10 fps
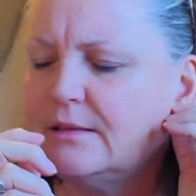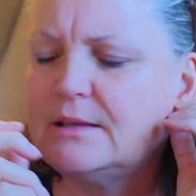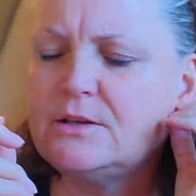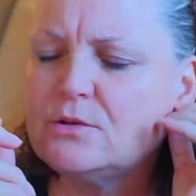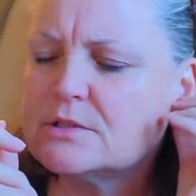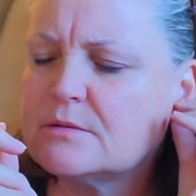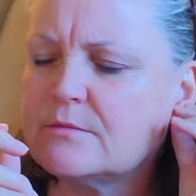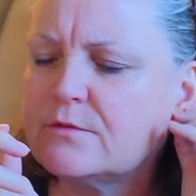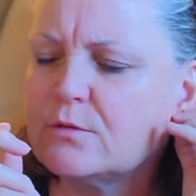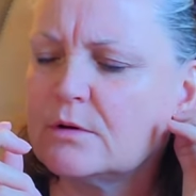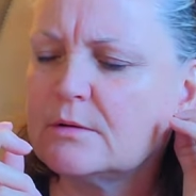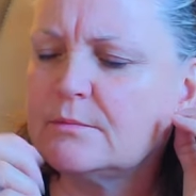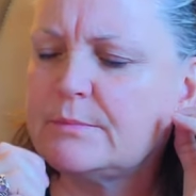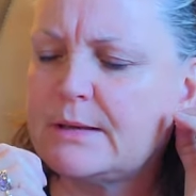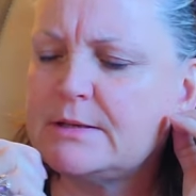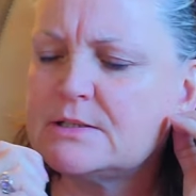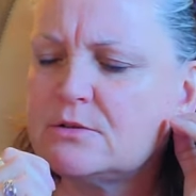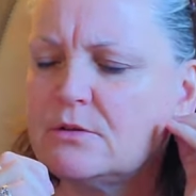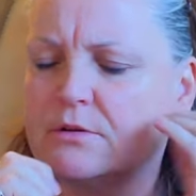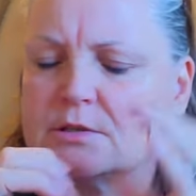They use them for baby
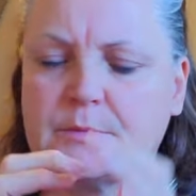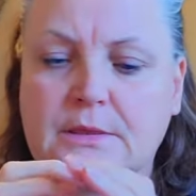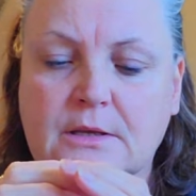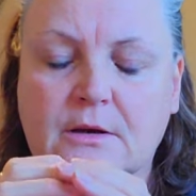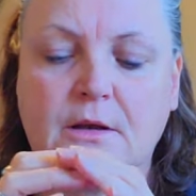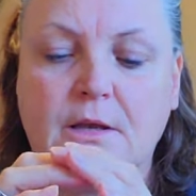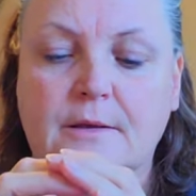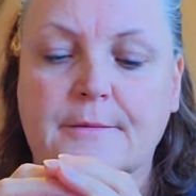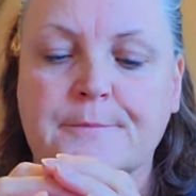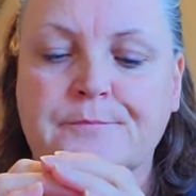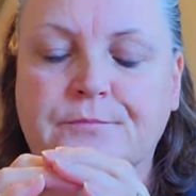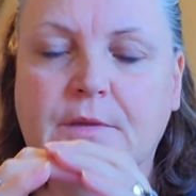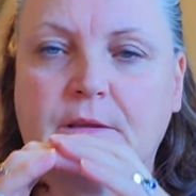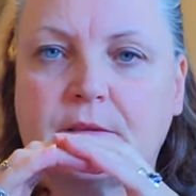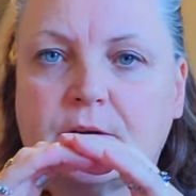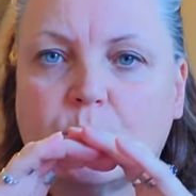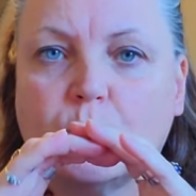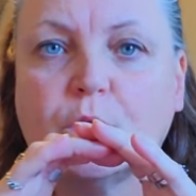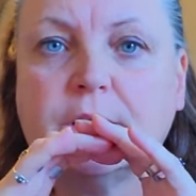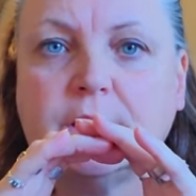soothers, but they're
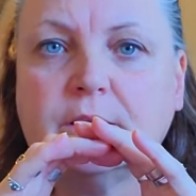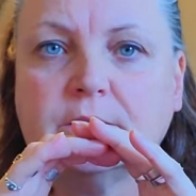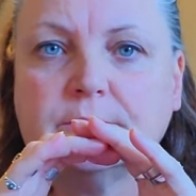wood,